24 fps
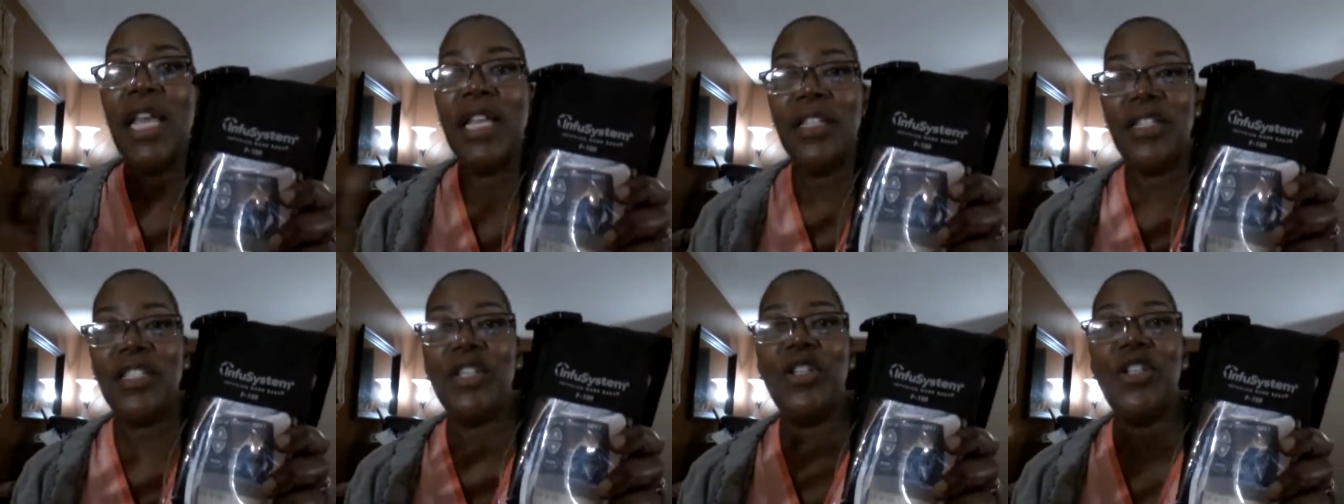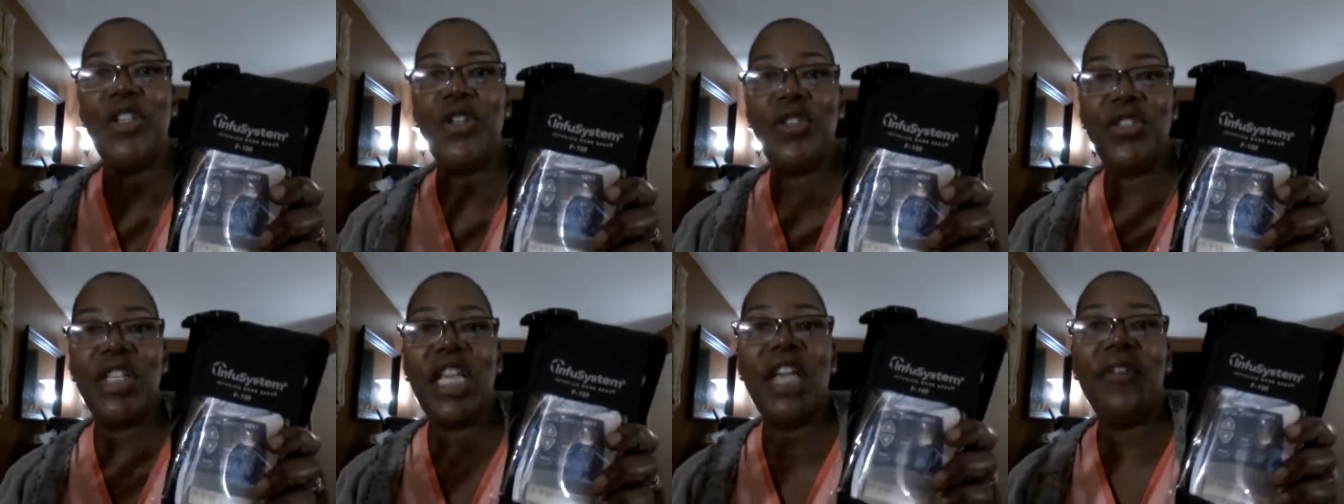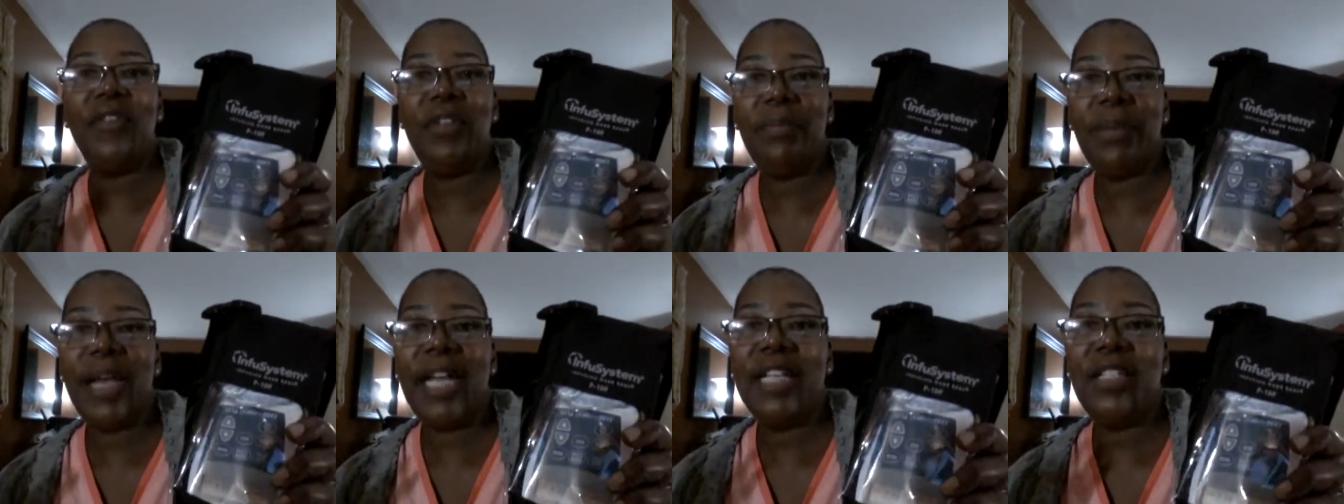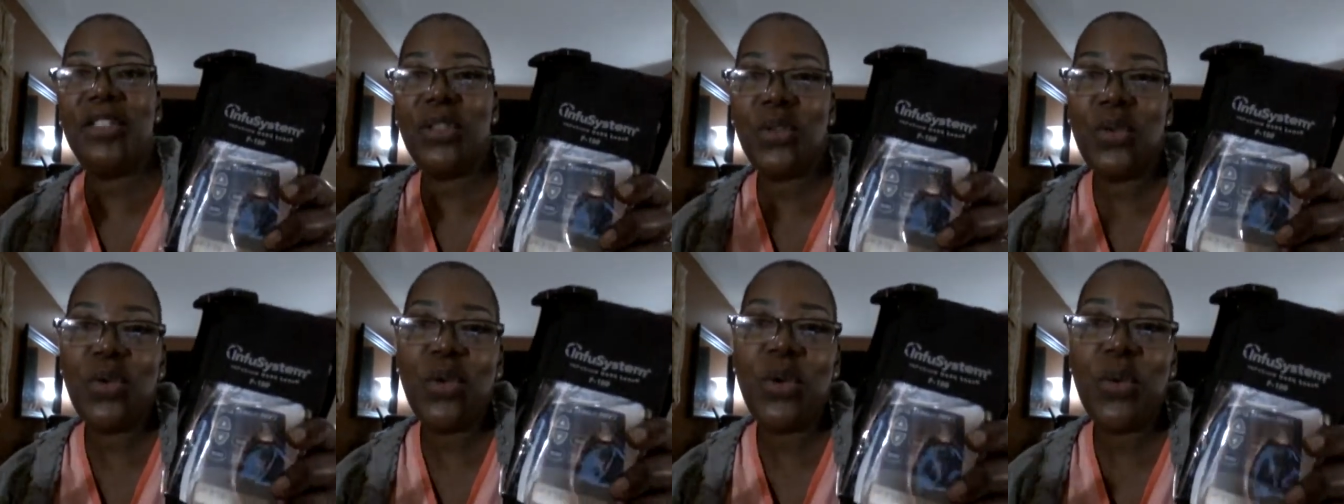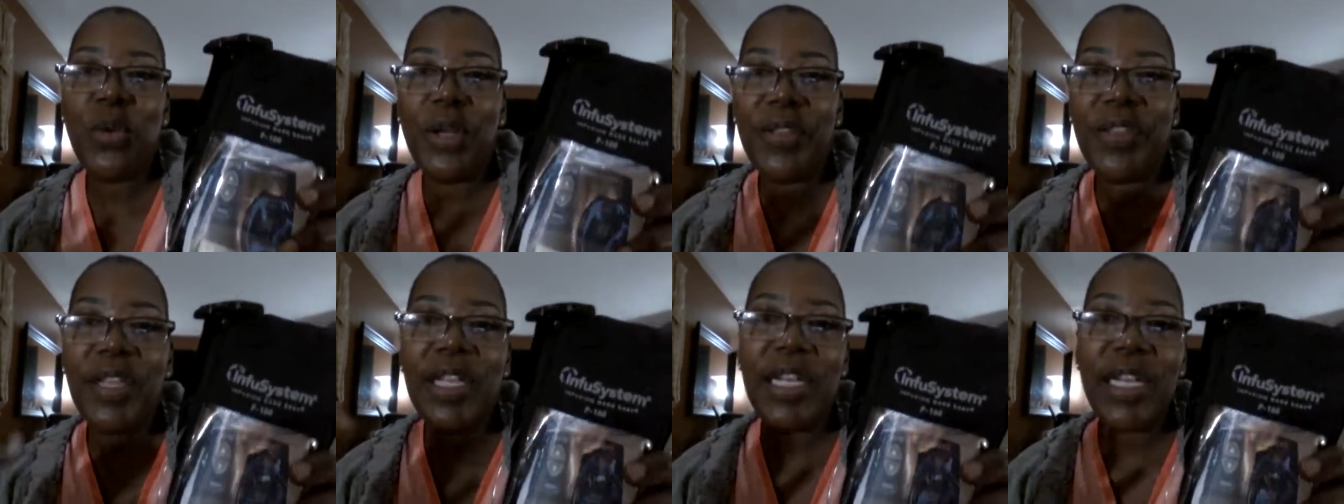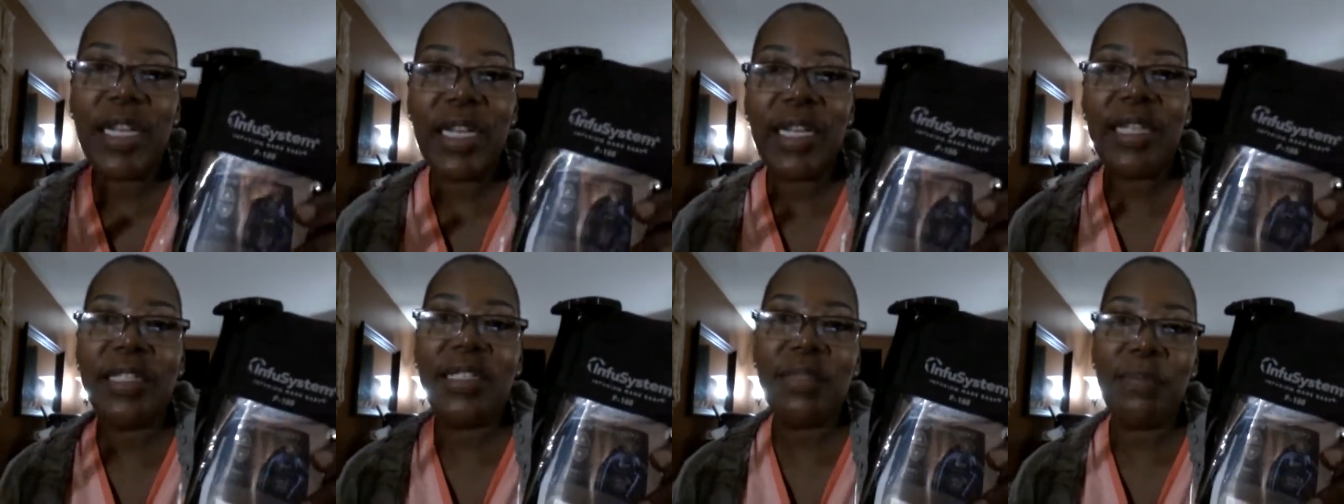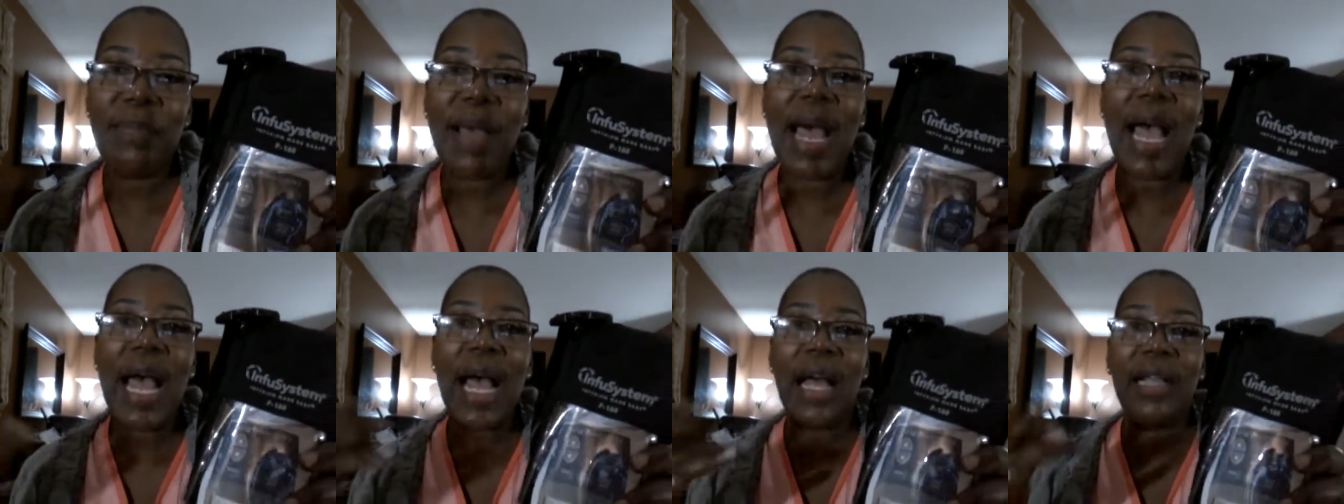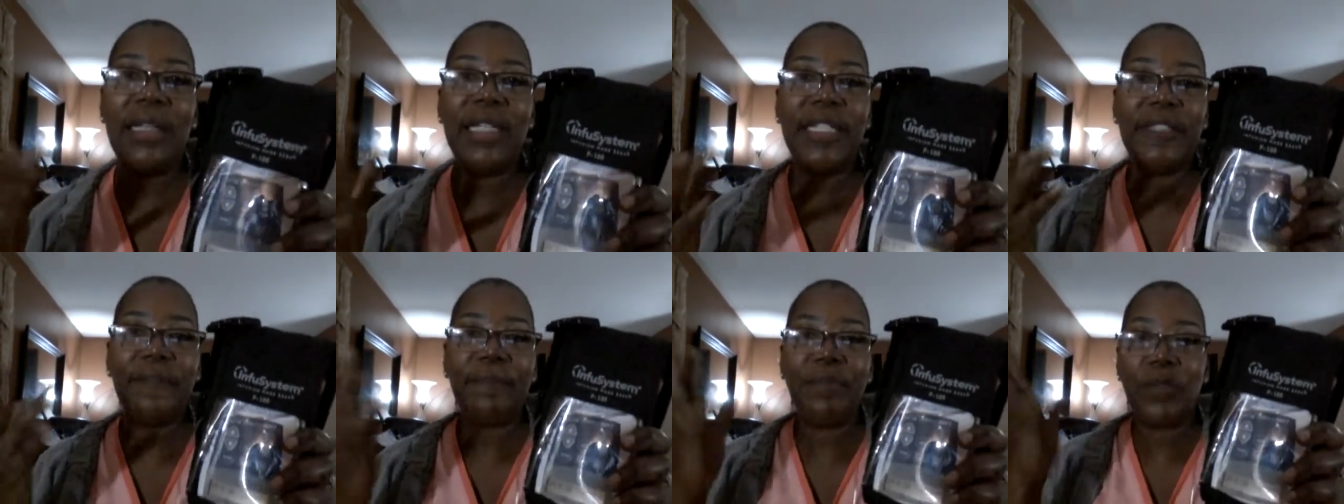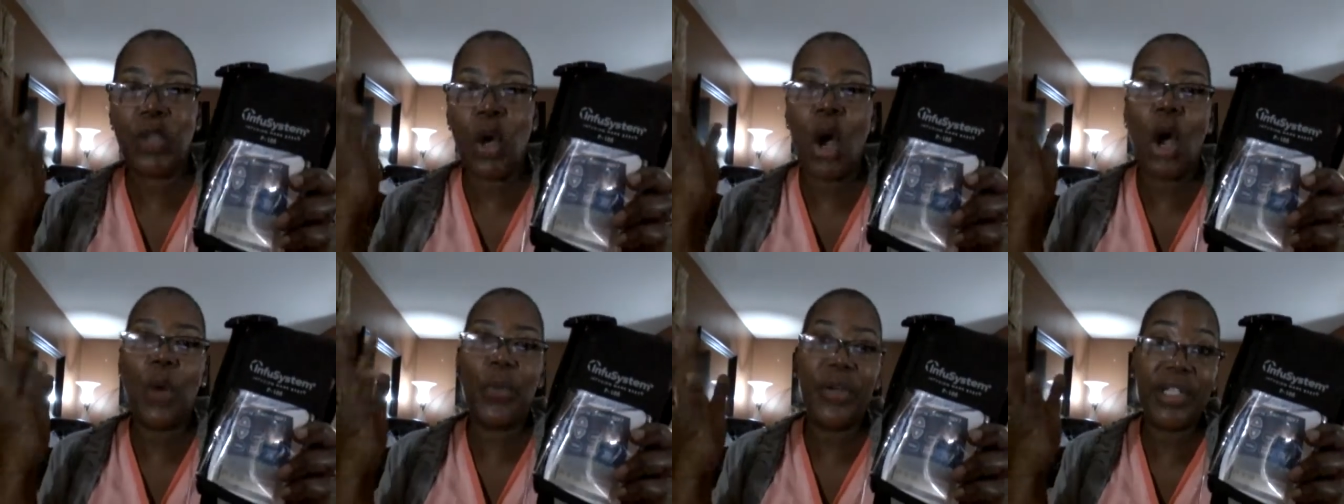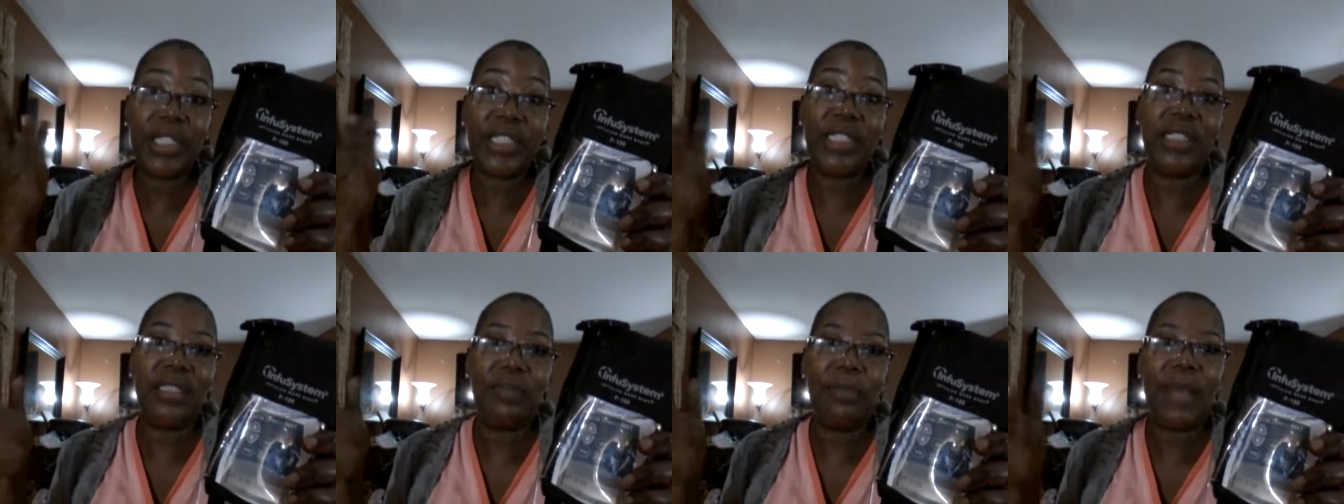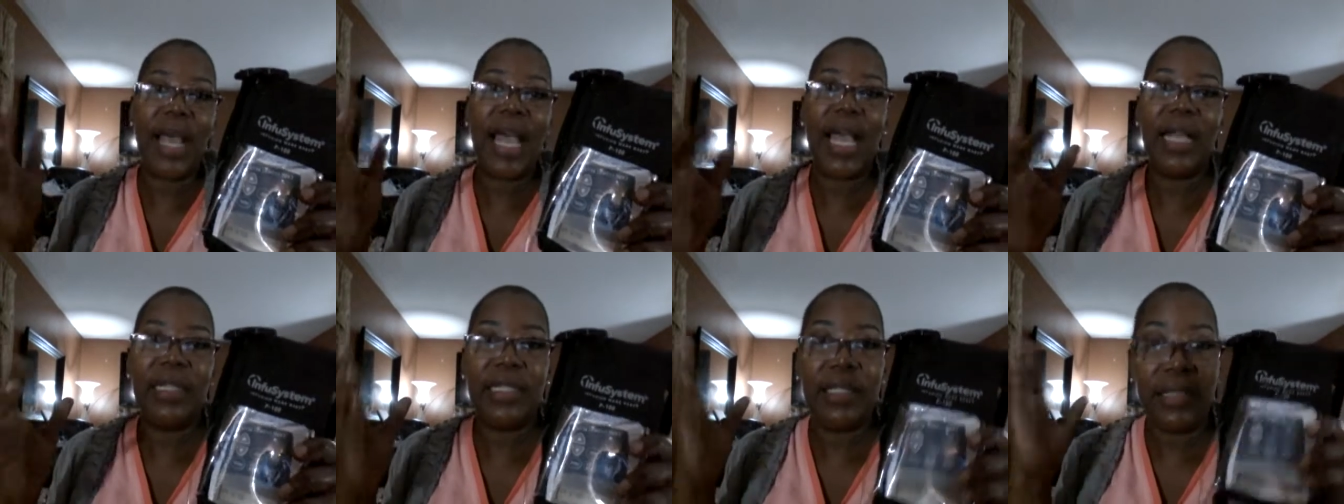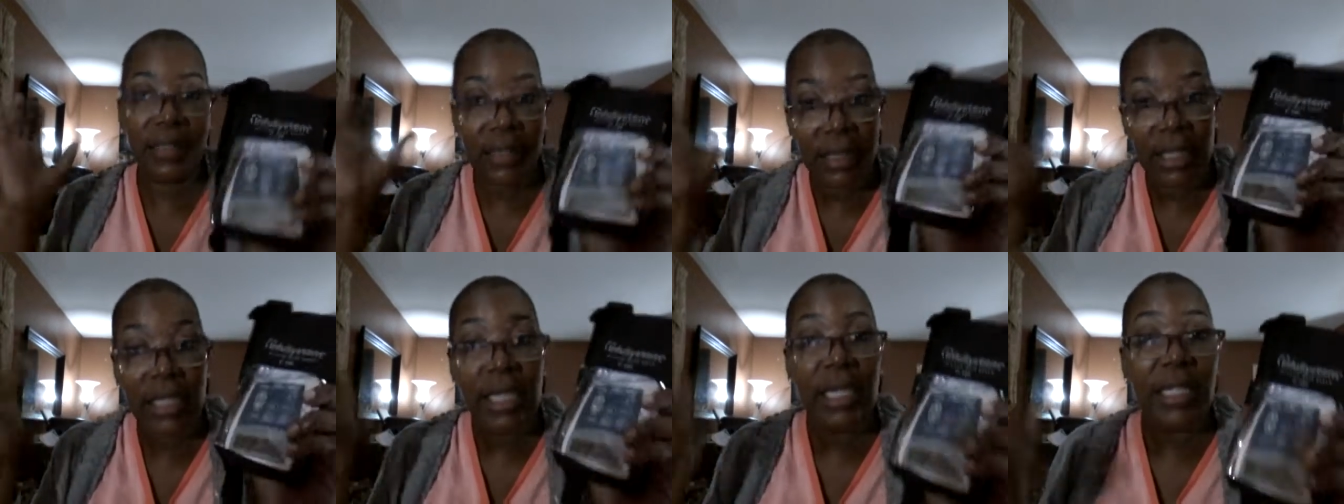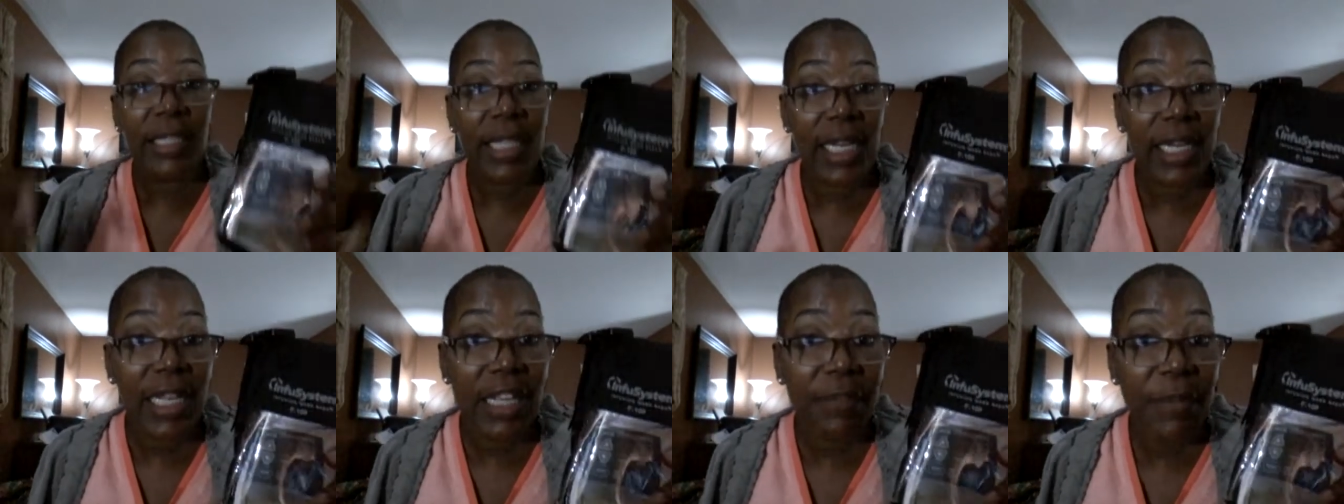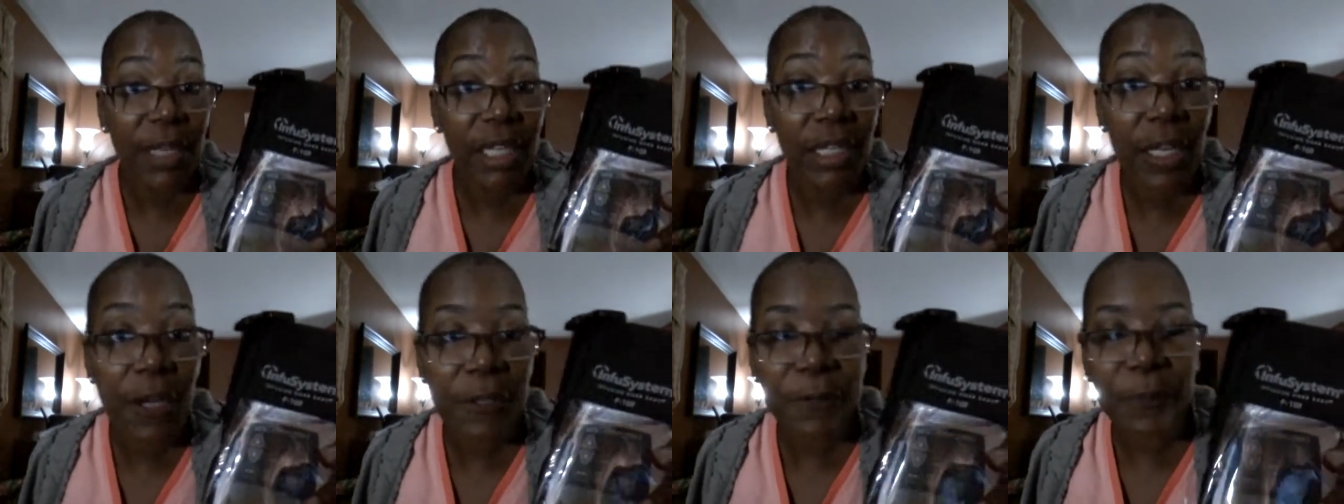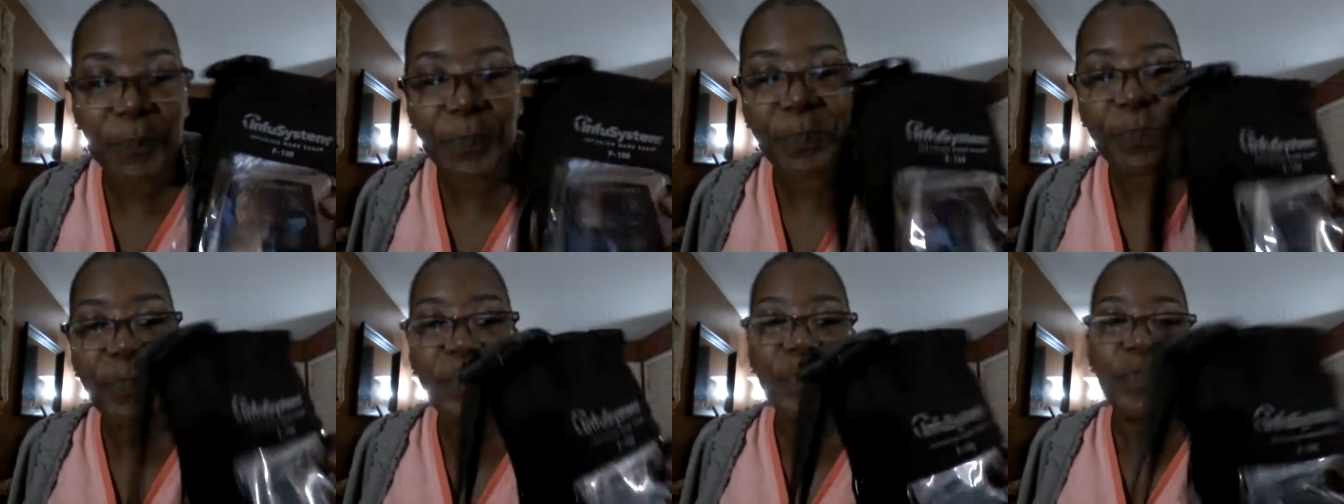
So usually everybody's cool with it and they smile and awkwardly smile and they leave me alone.